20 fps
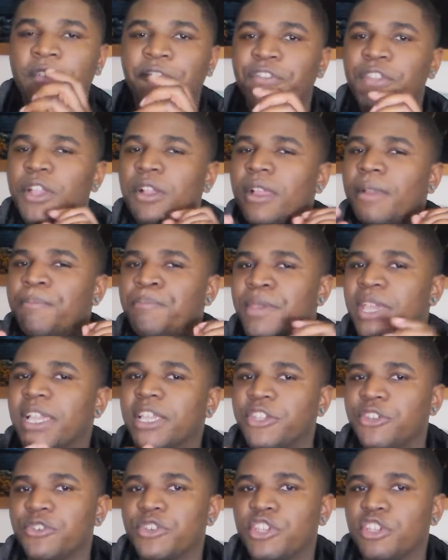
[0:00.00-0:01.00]
If you're a
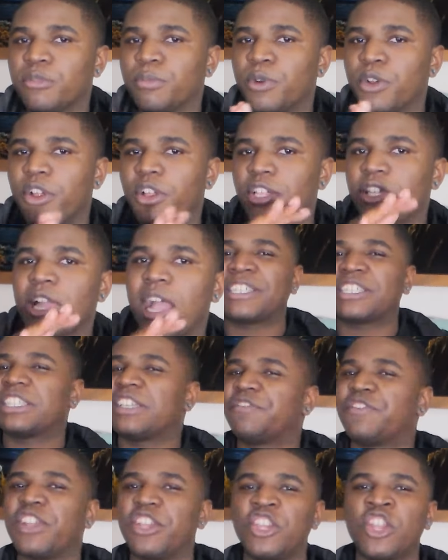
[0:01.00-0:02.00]
big YouTuber,
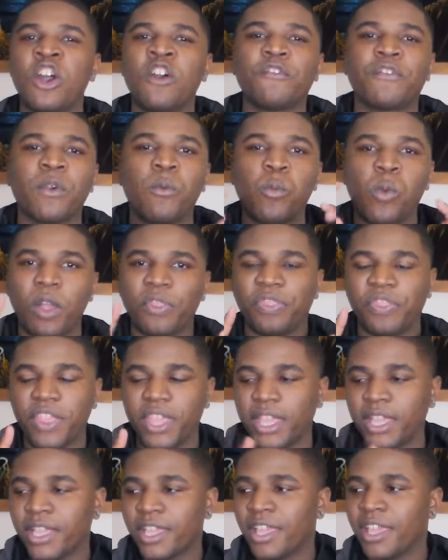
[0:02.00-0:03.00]
especially if you're known for
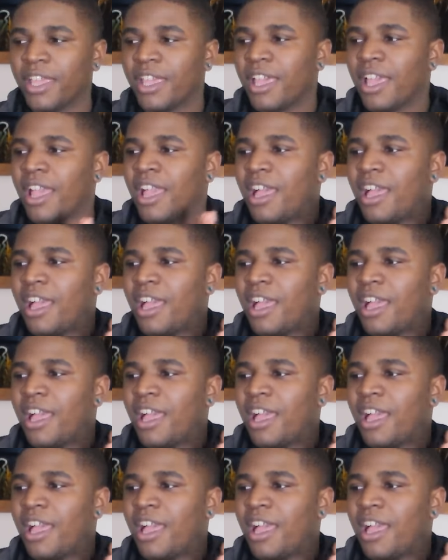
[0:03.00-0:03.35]
one thing,